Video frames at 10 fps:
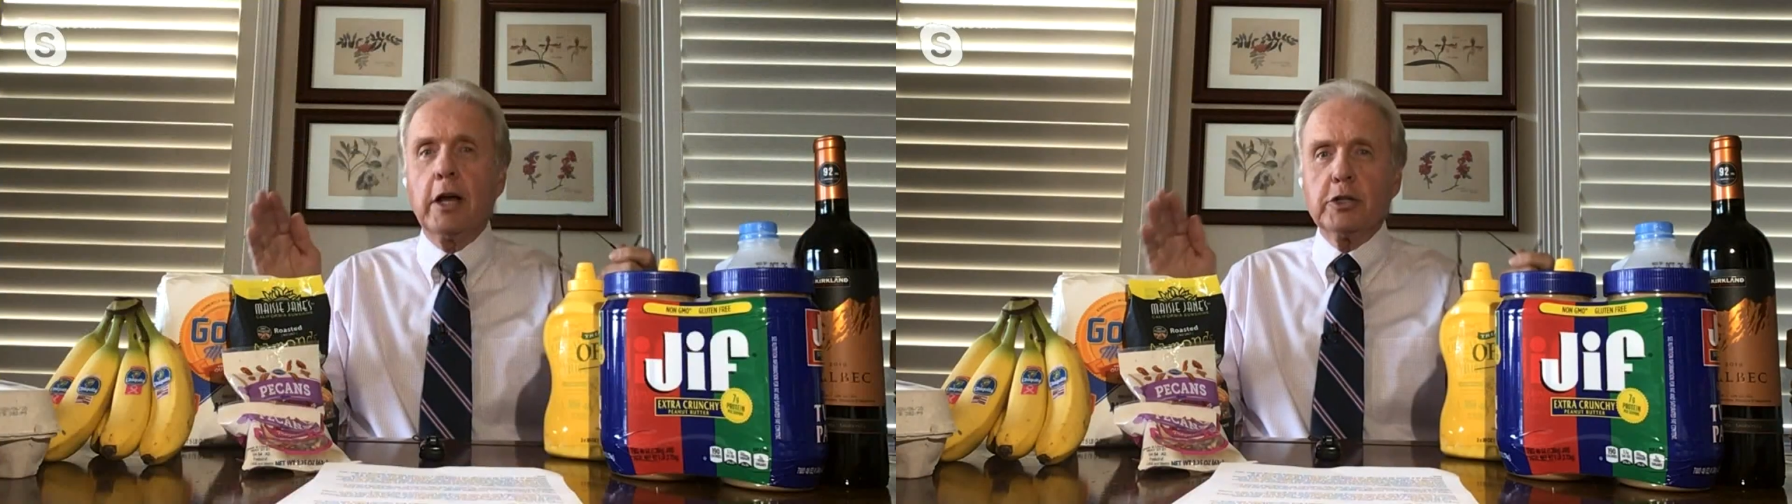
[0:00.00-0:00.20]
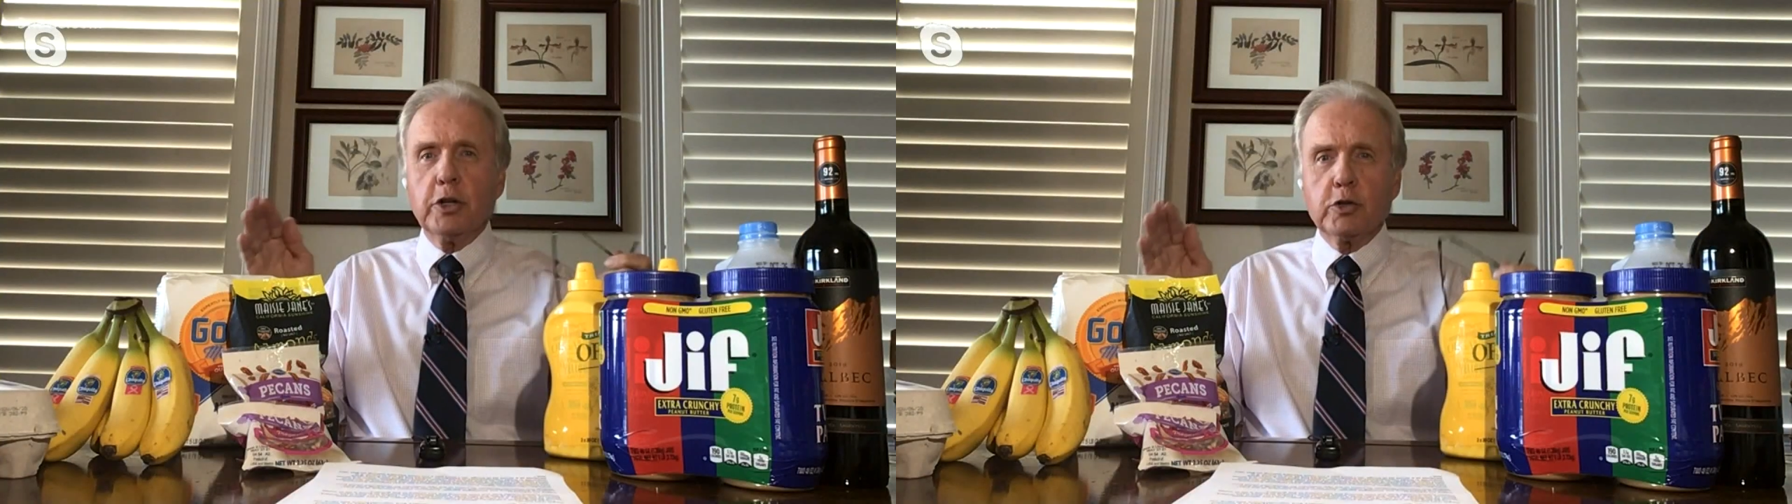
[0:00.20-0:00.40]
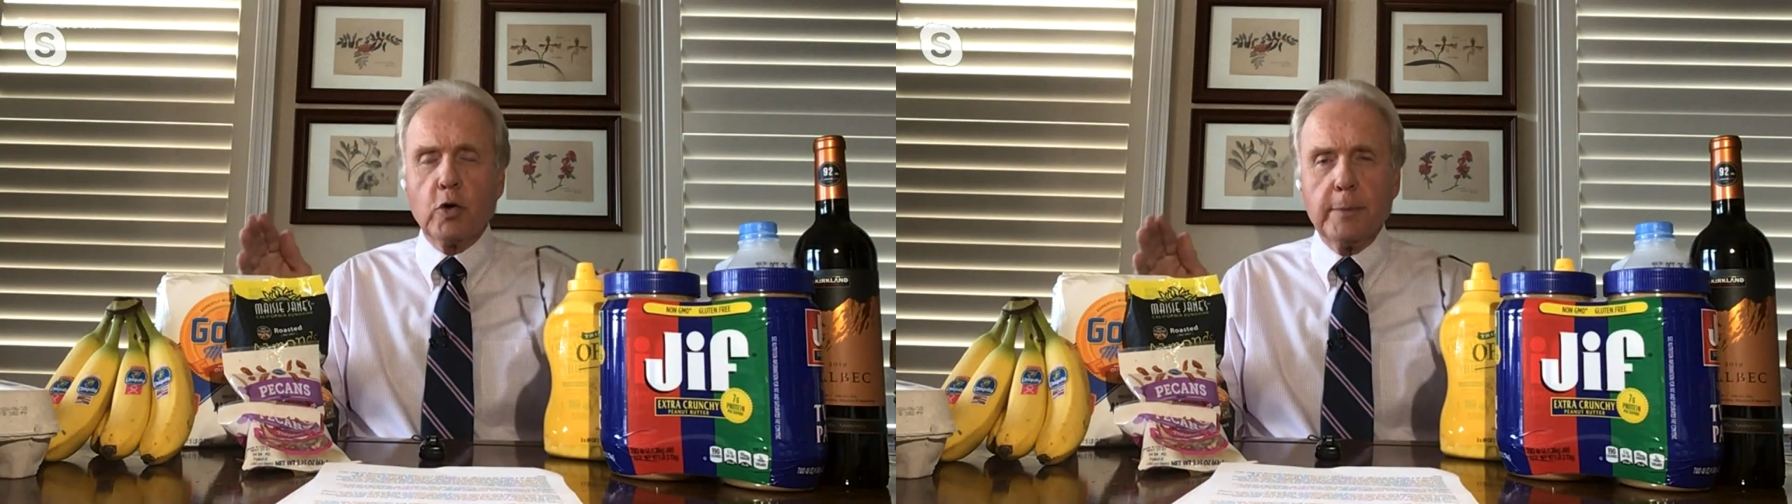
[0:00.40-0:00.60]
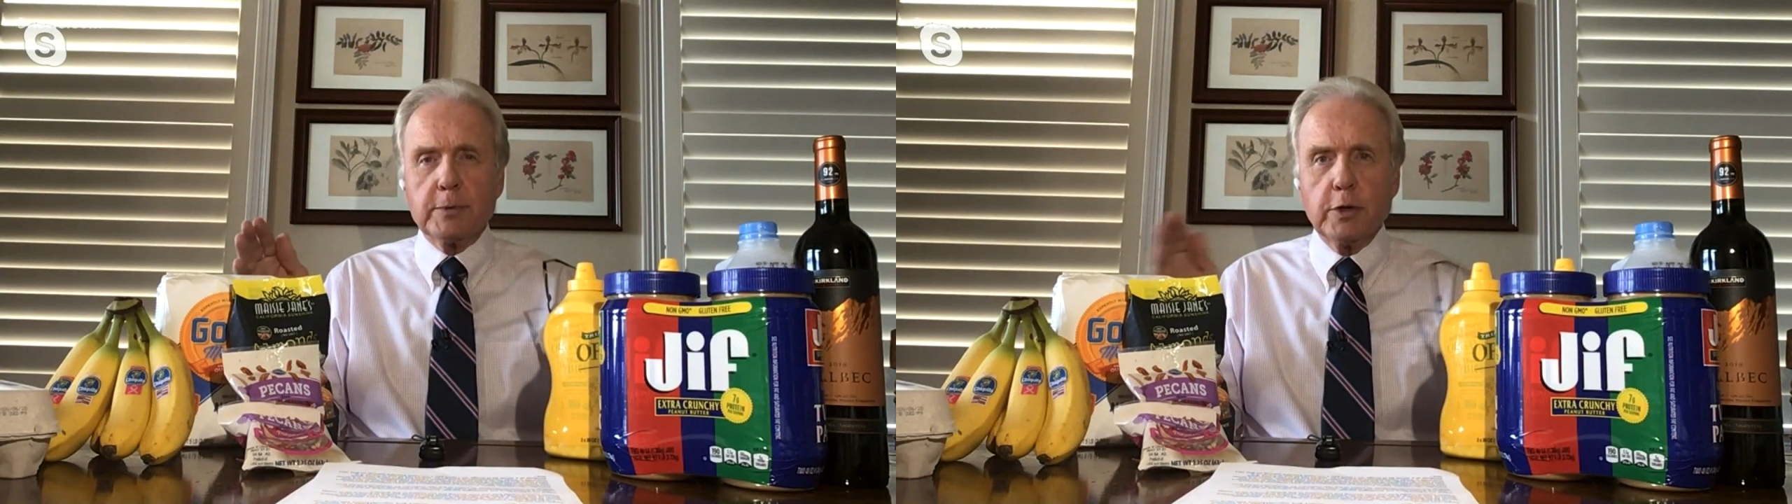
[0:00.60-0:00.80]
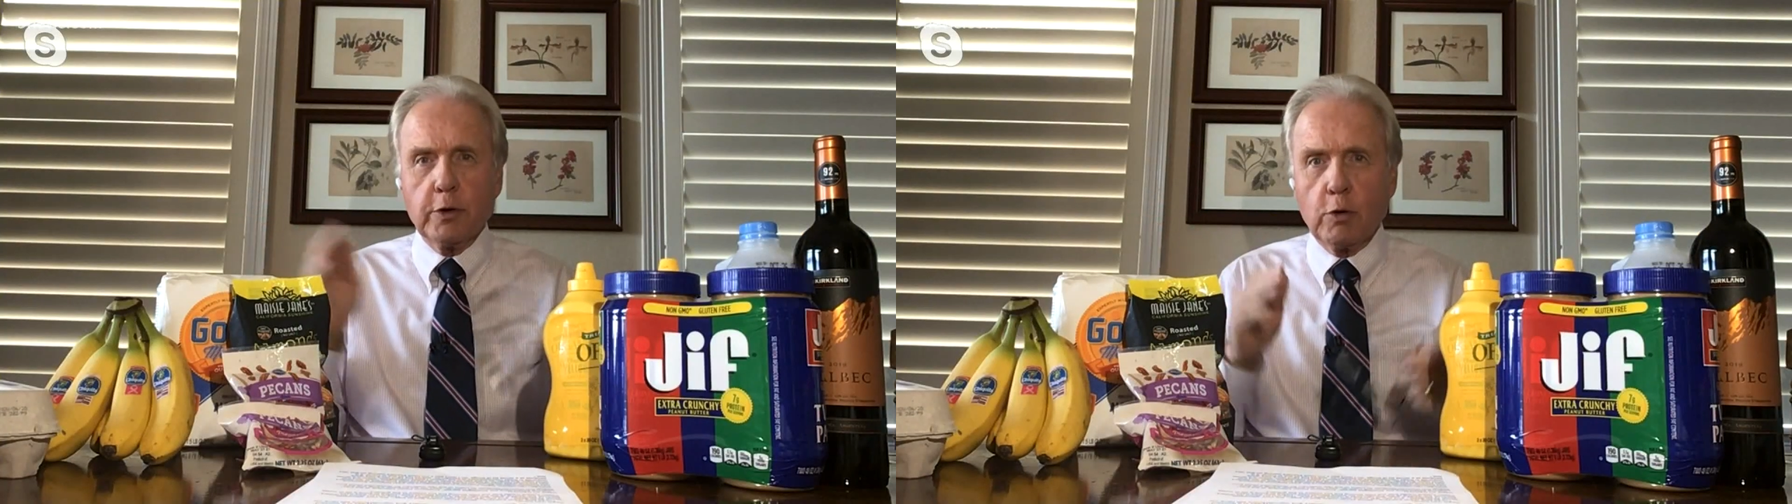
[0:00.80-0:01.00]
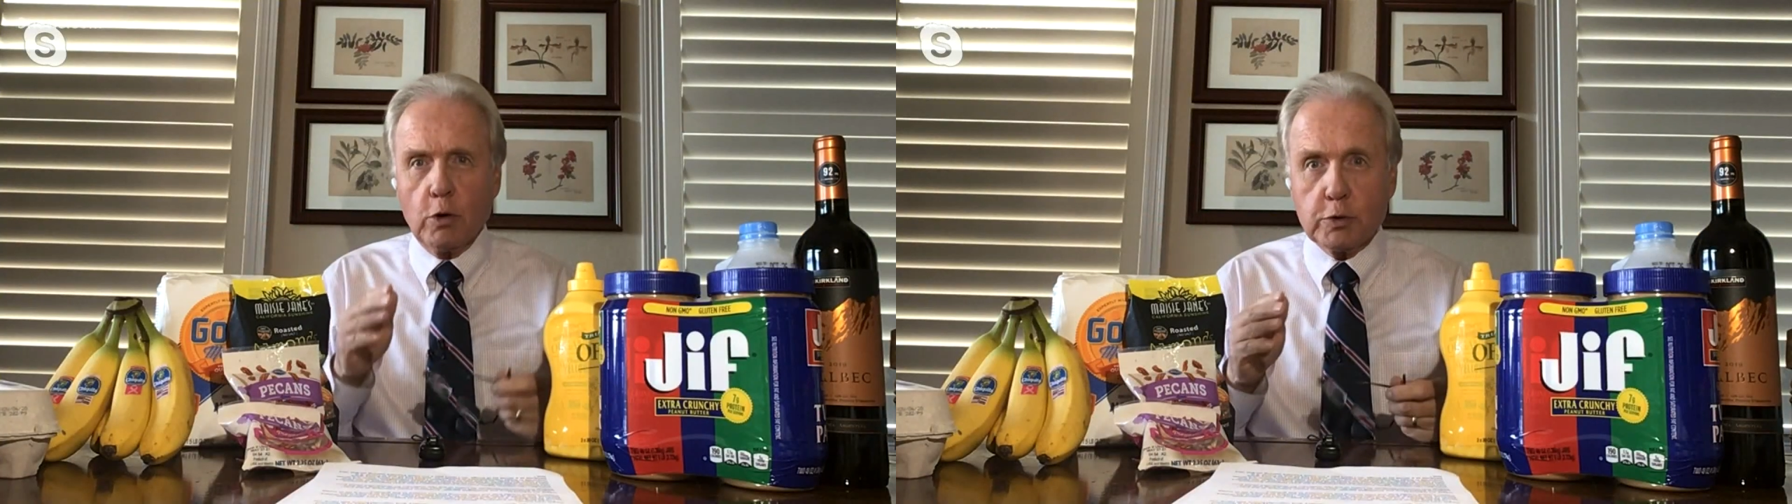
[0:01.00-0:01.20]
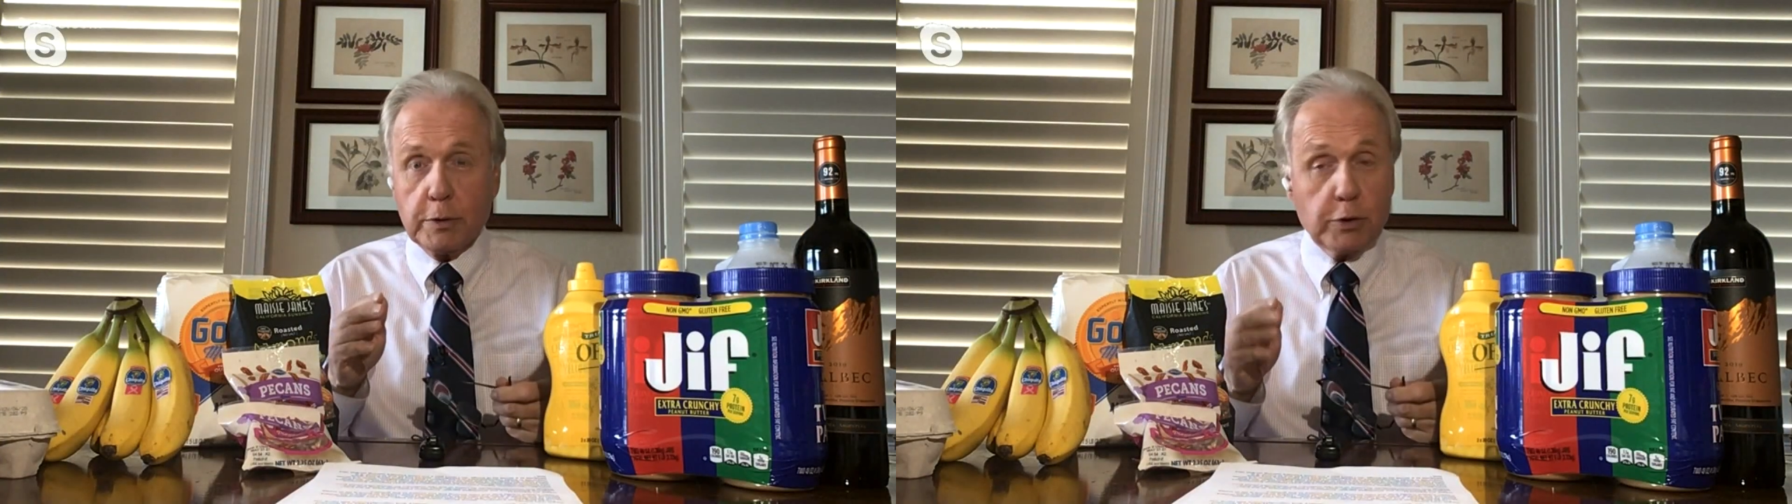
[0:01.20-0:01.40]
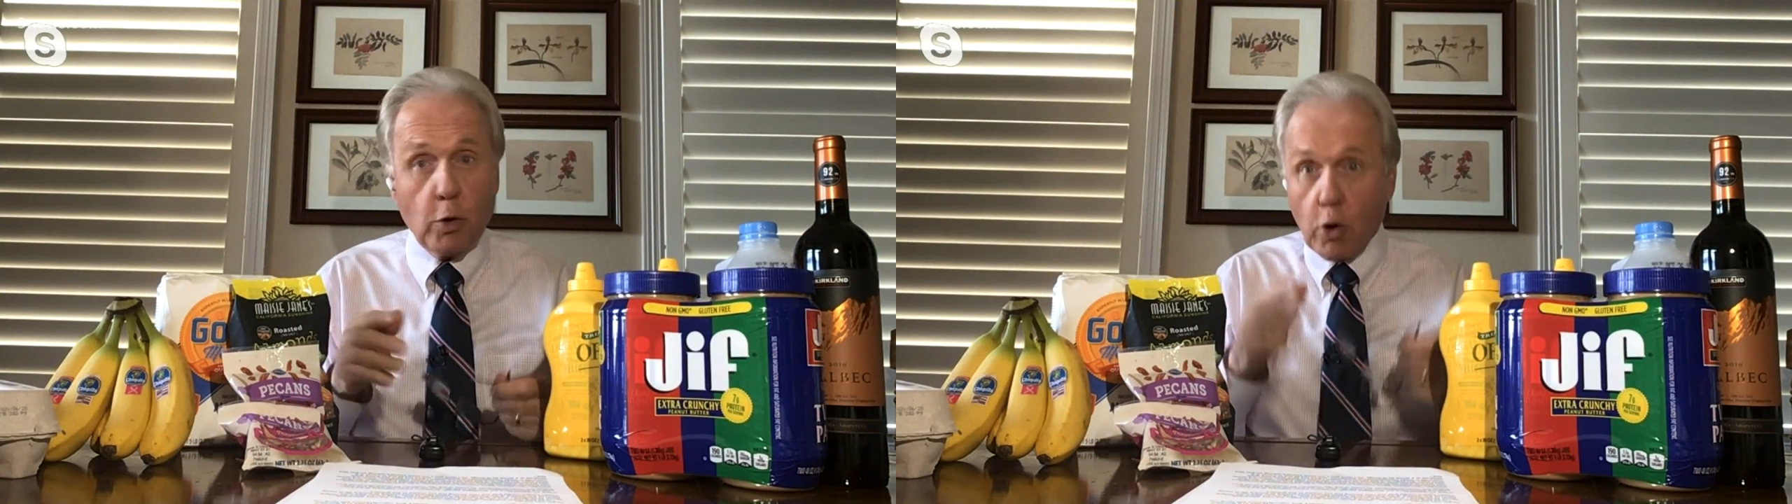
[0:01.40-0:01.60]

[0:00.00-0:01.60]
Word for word: cut your trips to the grocery store.